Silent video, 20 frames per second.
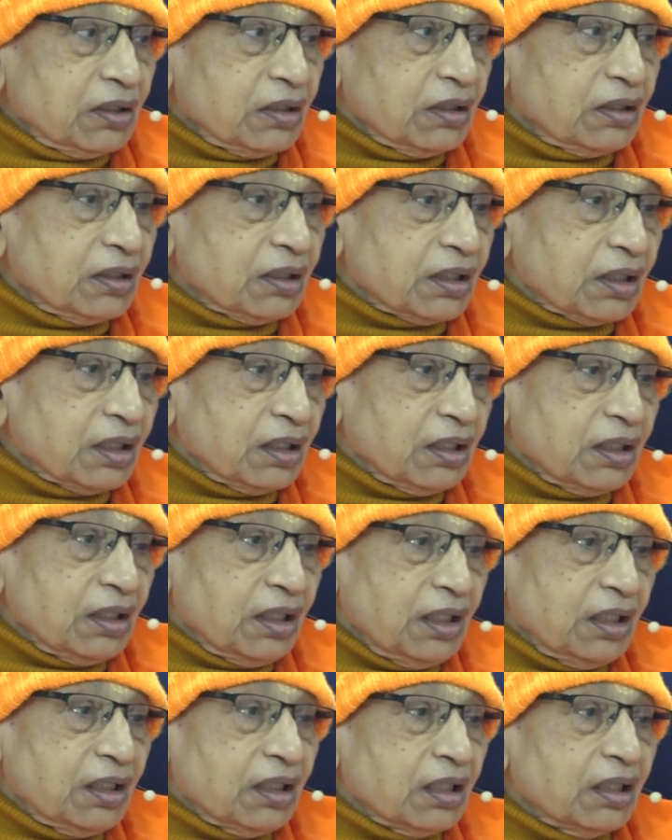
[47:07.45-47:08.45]
ghata
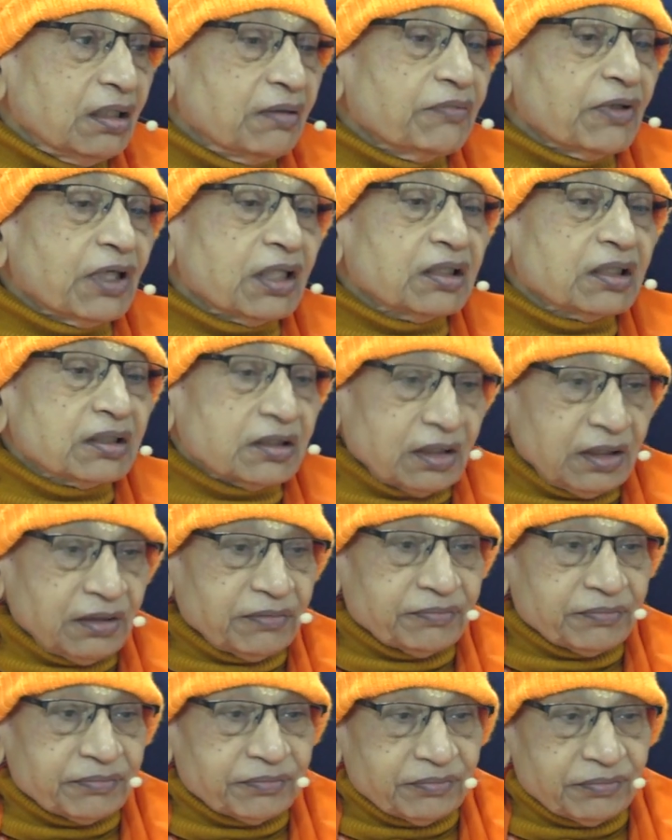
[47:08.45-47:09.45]
and aham are the
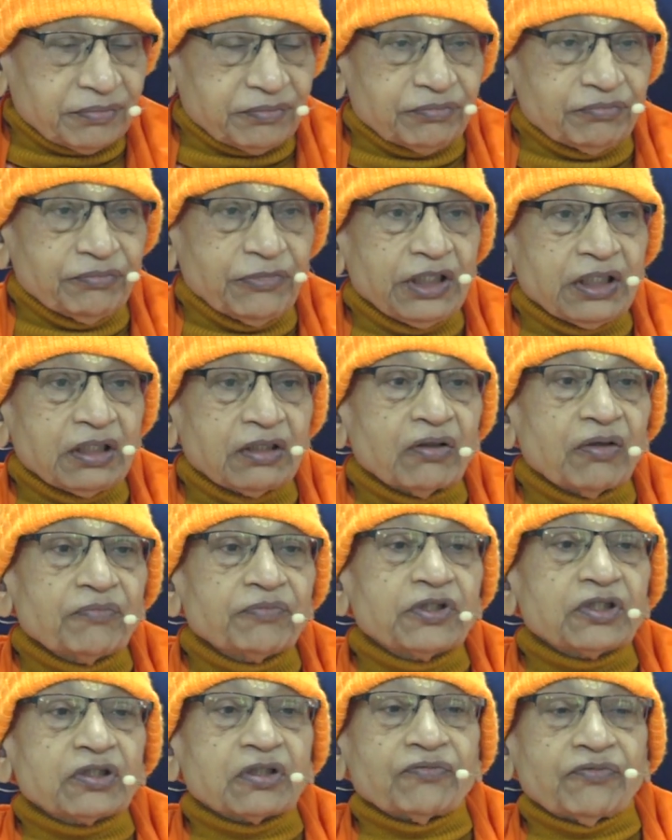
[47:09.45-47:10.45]
same, being
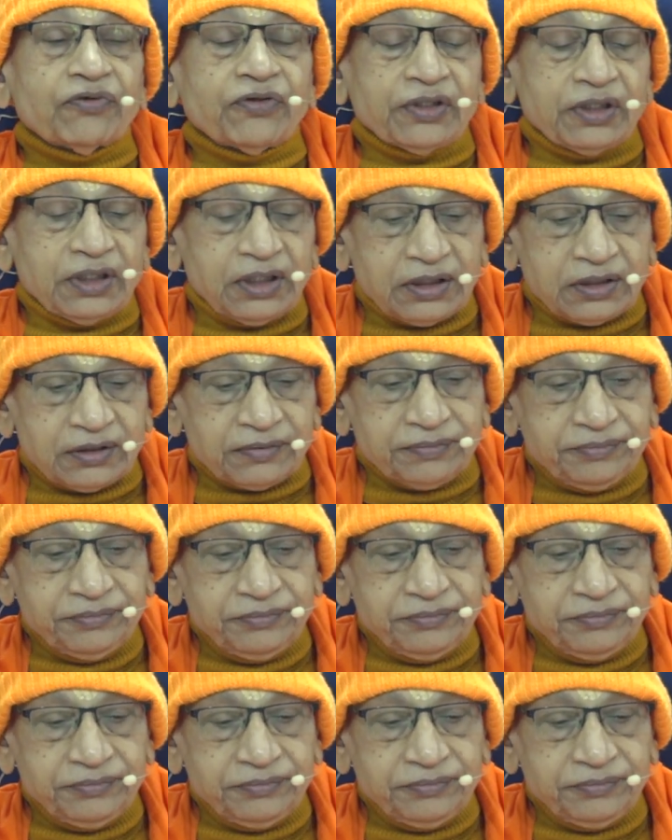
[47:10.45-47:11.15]
object of awareness.